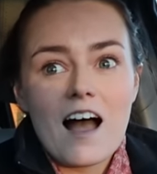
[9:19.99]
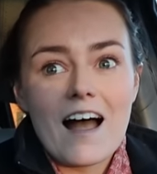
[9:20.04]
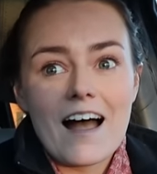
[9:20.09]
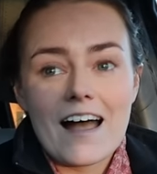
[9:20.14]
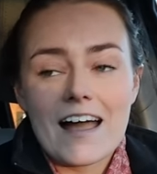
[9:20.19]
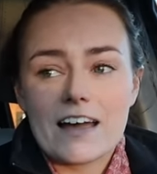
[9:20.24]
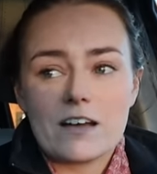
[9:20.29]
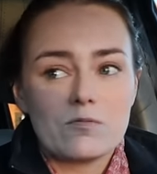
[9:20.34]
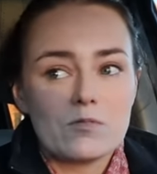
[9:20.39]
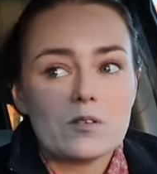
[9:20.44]

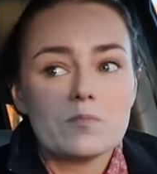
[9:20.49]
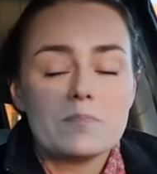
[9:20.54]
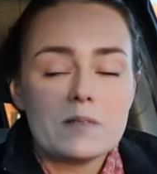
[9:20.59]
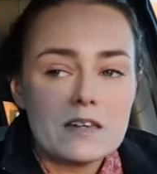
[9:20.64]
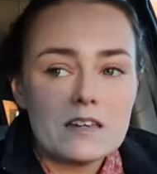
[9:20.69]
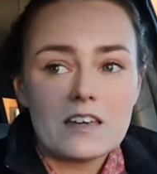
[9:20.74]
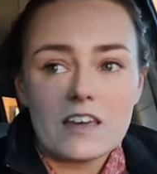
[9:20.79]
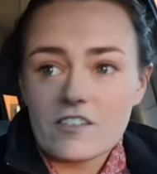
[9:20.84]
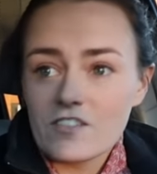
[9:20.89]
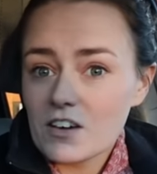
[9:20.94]
I will
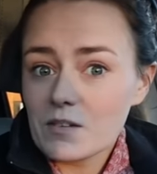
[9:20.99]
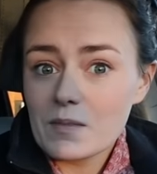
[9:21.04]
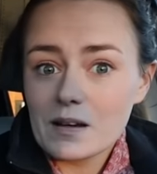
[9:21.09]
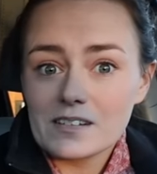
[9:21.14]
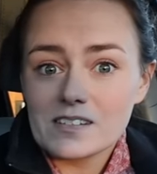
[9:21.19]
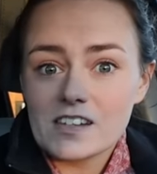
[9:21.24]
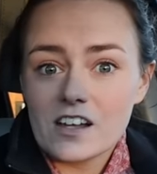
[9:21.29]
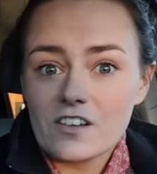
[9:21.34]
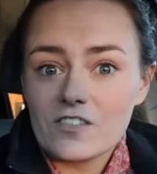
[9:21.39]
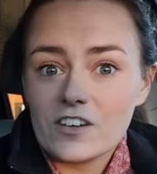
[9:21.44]
be giving
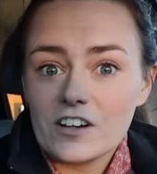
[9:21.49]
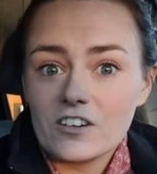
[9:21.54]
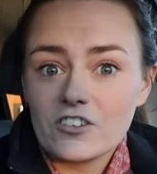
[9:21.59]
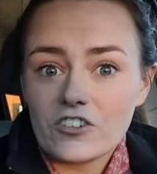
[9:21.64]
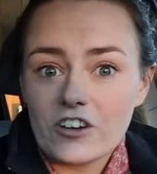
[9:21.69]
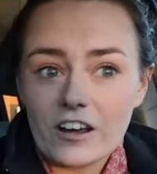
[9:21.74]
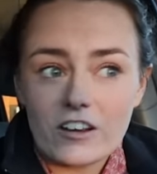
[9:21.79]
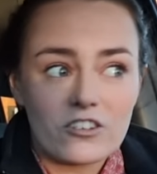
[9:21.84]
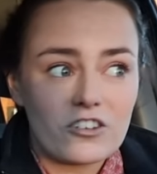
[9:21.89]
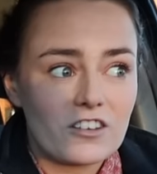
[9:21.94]
myself an
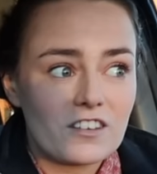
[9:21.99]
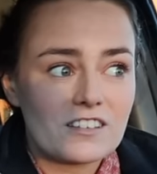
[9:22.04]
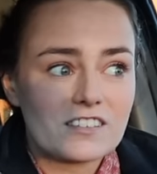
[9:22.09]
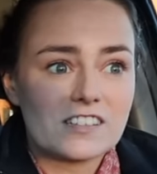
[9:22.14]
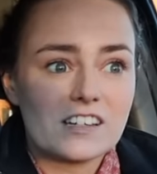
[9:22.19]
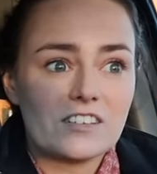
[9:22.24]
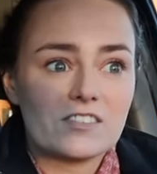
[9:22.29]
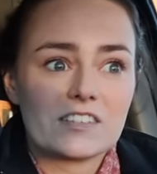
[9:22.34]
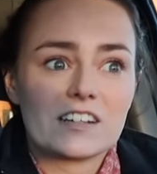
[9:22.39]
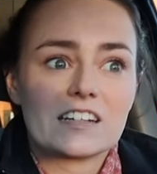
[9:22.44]
injection
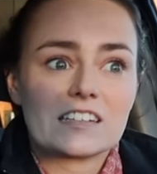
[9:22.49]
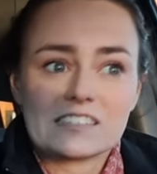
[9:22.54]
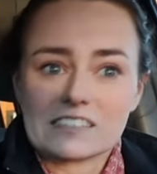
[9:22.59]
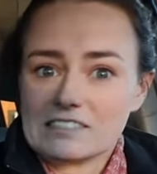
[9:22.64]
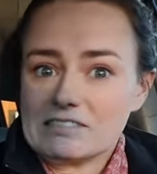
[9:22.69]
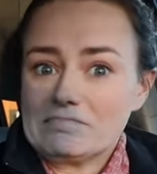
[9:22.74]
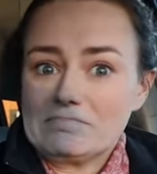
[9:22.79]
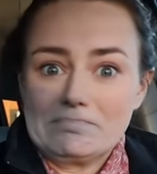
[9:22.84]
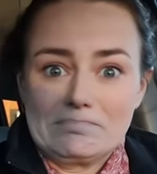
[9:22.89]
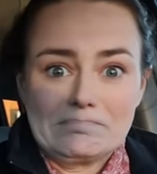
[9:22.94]
this evening.
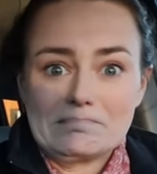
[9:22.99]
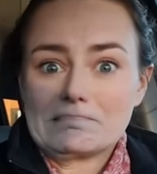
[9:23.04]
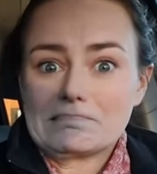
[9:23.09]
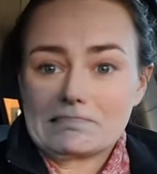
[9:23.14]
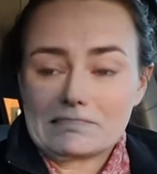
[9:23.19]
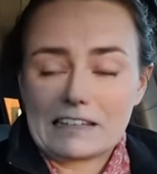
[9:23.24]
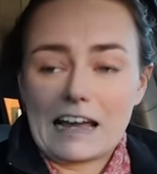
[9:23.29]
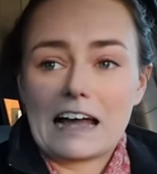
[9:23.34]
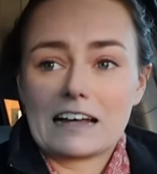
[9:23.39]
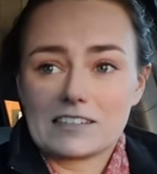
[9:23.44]

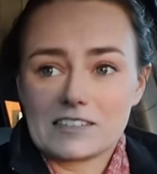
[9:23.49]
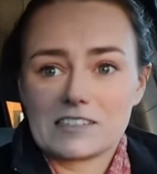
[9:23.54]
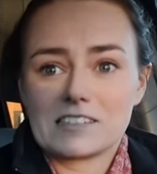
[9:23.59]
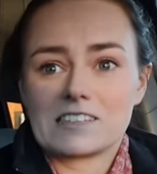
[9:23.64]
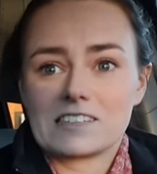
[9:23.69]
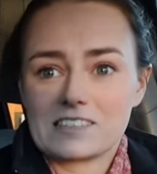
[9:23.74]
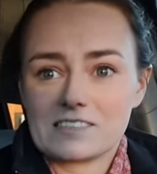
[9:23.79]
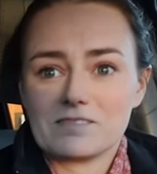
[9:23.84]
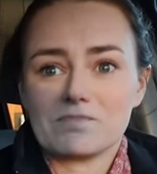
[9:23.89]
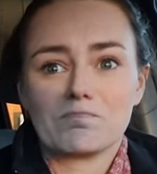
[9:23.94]

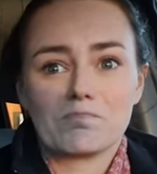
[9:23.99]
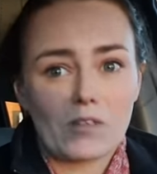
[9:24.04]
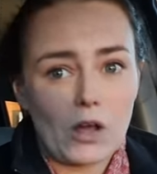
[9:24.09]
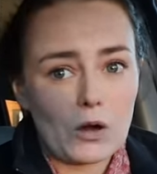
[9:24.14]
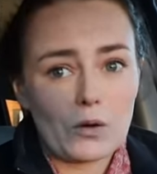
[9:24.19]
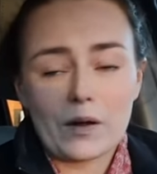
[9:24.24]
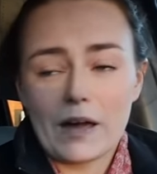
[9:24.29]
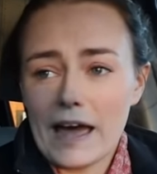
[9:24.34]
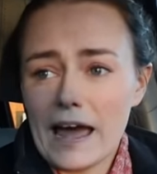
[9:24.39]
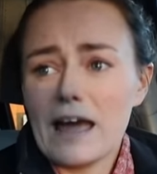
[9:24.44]
That's
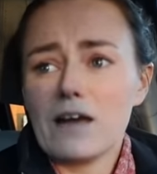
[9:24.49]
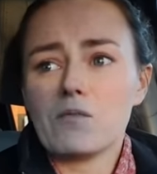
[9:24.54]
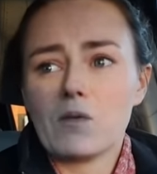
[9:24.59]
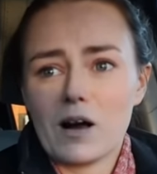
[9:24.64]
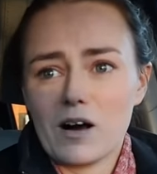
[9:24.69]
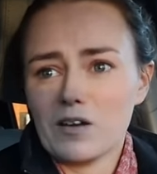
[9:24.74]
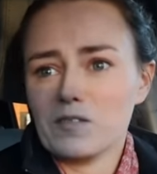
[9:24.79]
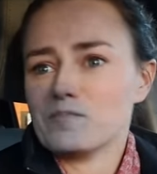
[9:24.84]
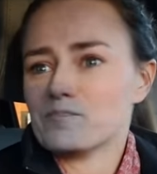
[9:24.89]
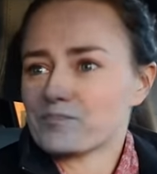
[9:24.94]
okay.
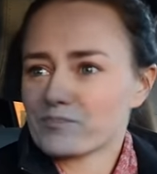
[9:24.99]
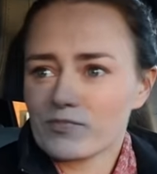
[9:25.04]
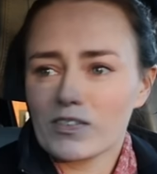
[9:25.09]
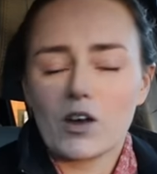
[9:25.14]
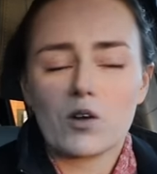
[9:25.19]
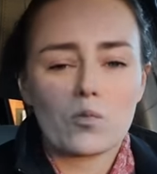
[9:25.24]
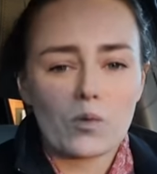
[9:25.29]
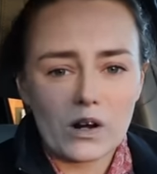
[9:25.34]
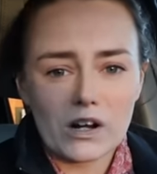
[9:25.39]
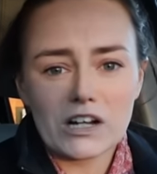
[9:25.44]
Well,
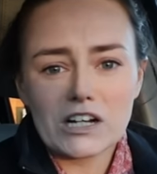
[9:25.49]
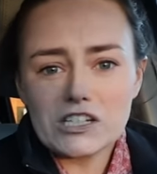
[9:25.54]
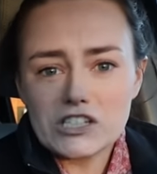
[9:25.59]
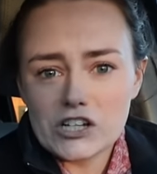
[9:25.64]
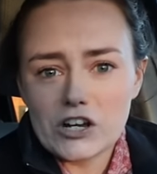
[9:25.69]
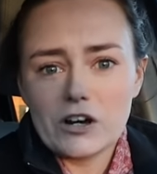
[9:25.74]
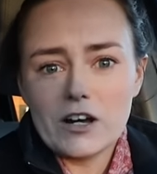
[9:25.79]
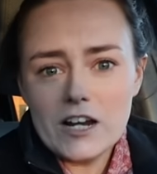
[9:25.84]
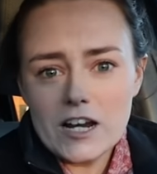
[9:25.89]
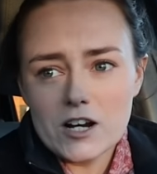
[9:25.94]
we're going to
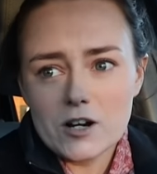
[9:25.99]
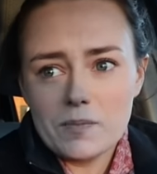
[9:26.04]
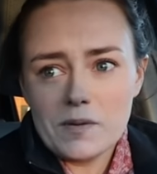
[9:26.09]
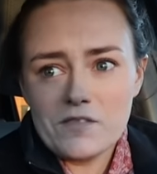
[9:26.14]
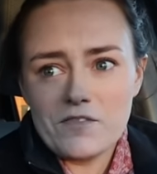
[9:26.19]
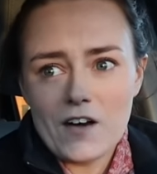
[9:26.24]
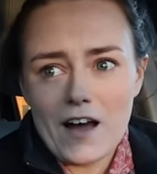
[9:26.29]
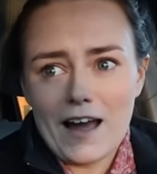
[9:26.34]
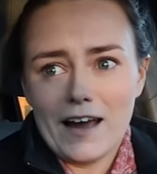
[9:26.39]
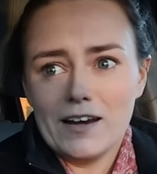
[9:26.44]
do it. It'll
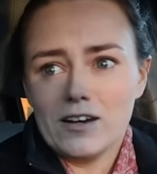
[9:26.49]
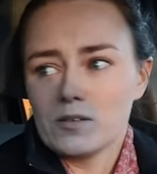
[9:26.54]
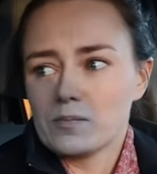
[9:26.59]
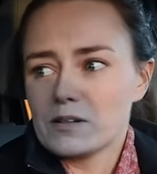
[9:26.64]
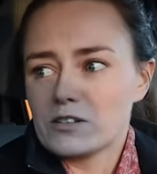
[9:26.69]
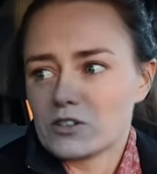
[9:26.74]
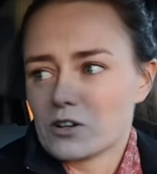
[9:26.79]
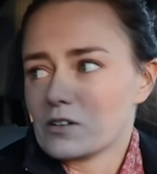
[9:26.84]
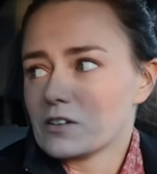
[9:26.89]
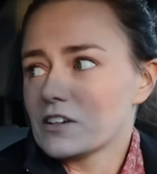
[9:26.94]
be fine. It'll
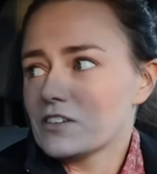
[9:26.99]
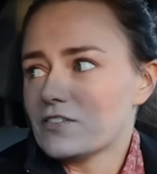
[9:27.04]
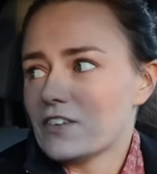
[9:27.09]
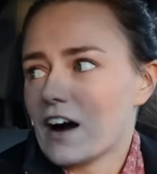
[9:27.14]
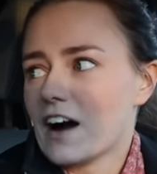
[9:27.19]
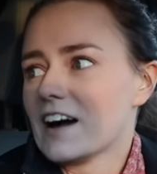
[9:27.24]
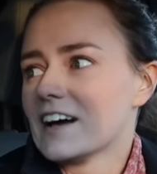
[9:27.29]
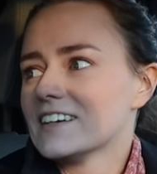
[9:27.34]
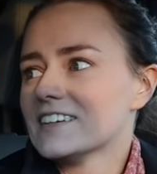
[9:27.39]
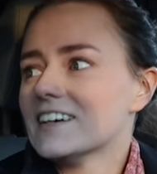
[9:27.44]
be totally
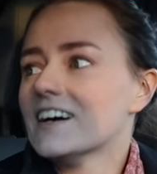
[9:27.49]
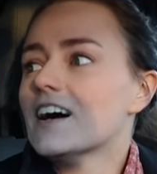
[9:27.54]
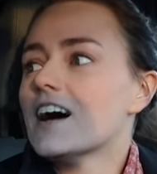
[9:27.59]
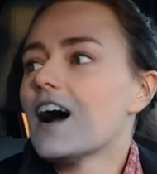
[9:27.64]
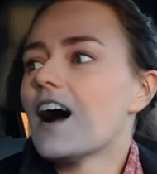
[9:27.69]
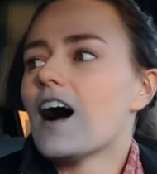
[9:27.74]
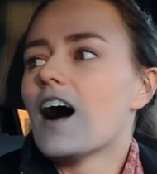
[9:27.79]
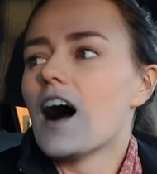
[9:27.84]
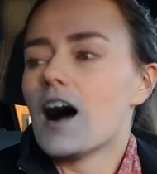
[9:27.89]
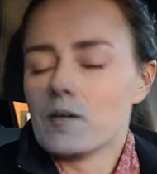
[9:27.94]
fine.
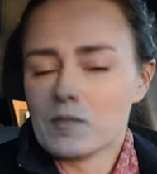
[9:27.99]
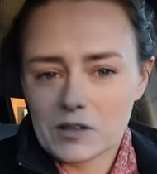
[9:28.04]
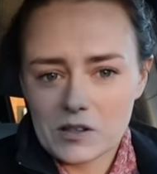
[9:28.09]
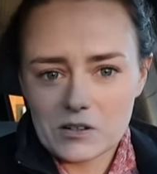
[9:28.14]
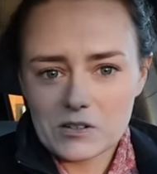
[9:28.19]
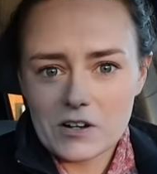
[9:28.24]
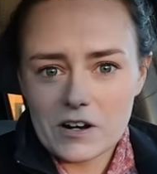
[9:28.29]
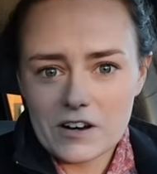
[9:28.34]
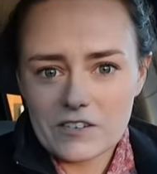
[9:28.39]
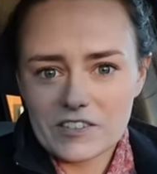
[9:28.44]
I'm a
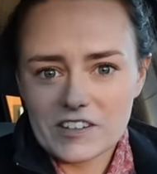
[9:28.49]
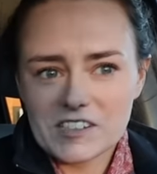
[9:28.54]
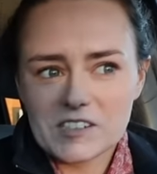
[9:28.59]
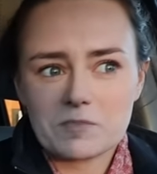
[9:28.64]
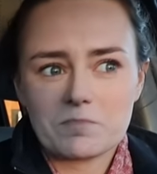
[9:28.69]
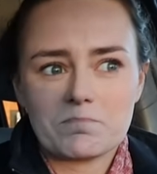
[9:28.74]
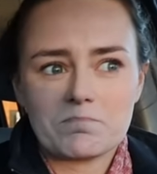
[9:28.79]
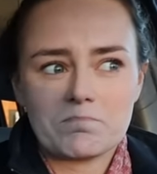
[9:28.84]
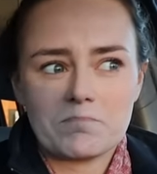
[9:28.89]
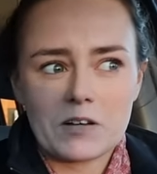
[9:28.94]
little
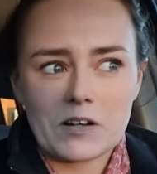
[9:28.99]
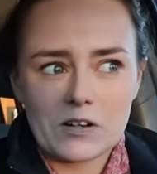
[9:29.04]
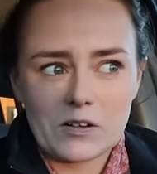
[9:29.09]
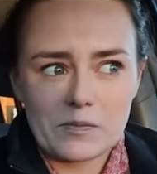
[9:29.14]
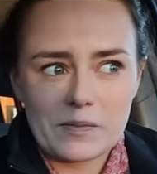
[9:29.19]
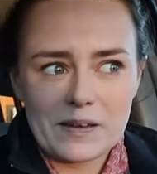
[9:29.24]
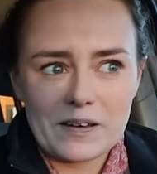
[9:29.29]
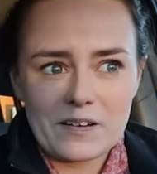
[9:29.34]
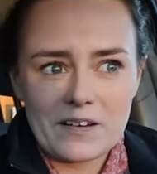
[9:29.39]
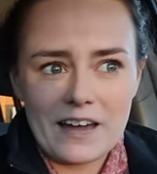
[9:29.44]
nervous, but
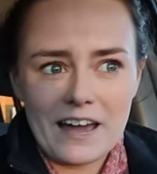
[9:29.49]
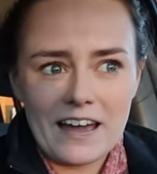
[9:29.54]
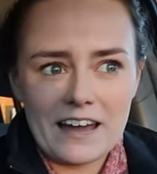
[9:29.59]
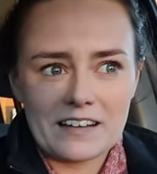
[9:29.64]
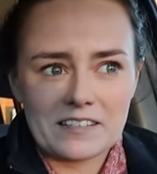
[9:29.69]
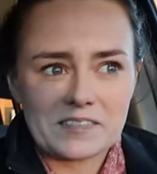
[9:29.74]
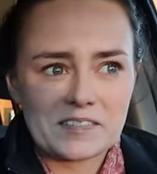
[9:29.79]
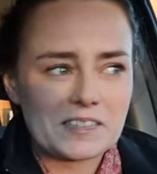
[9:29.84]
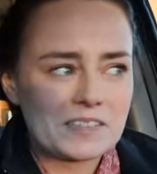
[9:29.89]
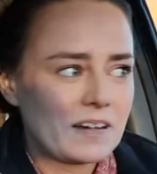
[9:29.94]
it'll be
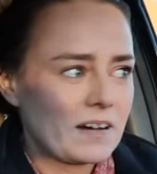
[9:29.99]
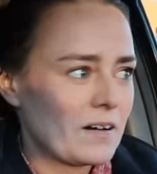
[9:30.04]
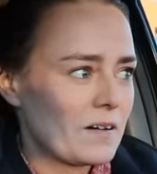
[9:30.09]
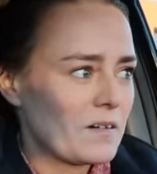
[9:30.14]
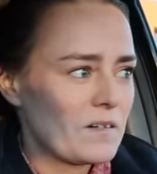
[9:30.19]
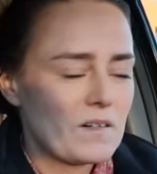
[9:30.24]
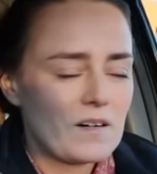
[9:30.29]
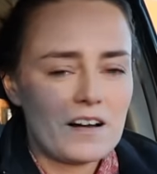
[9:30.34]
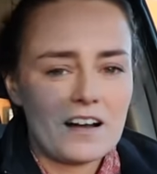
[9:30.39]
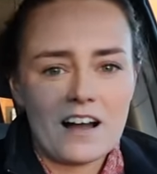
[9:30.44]
okay.
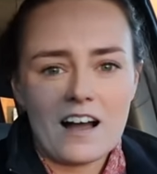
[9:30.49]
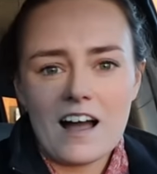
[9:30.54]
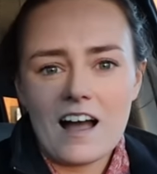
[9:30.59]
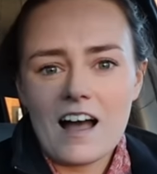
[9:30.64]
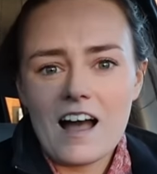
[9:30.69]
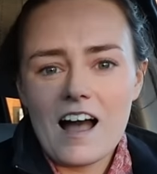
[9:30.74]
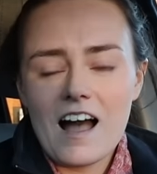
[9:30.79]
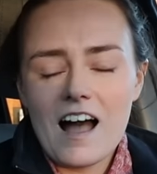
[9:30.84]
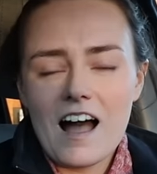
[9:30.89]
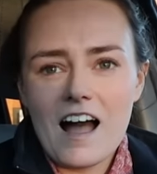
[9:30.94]
So,
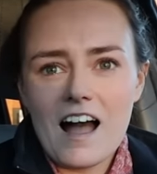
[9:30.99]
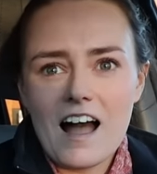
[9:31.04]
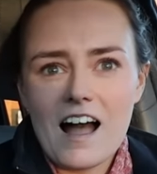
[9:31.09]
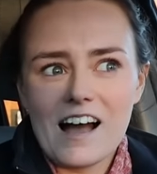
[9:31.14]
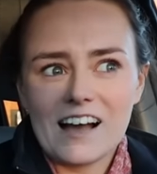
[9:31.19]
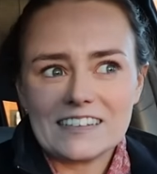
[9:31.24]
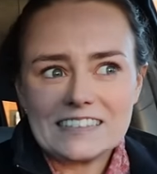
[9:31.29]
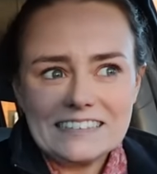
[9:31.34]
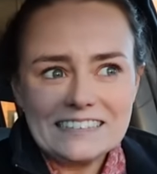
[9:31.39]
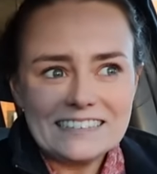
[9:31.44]

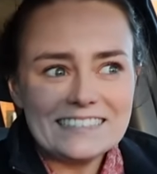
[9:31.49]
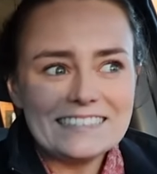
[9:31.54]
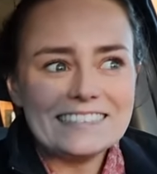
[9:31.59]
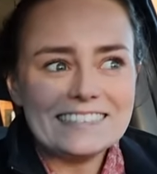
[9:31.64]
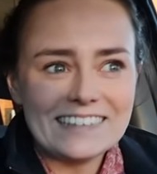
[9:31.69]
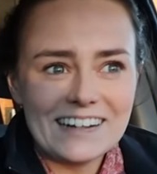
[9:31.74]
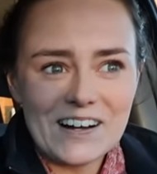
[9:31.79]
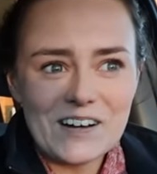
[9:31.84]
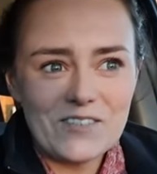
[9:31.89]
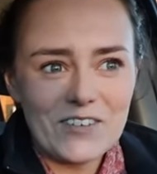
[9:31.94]

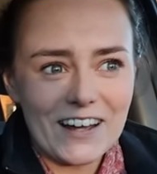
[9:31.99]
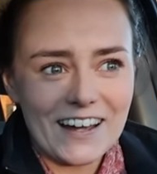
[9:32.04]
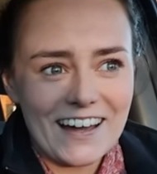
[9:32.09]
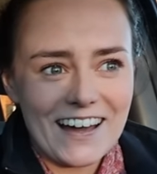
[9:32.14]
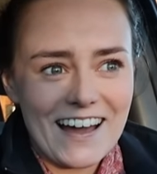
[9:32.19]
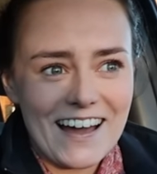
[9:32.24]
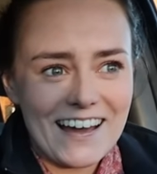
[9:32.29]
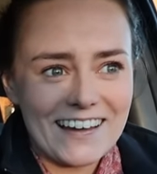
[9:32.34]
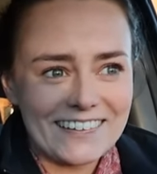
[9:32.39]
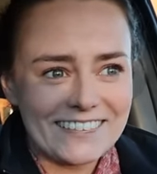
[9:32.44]
oh
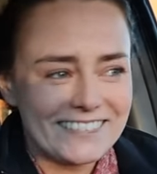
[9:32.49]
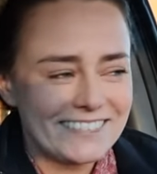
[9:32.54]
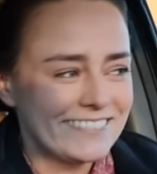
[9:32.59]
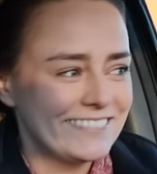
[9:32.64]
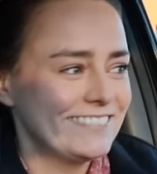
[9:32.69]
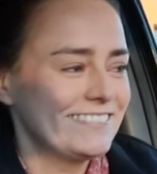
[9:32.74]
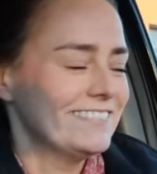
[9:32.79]
my God.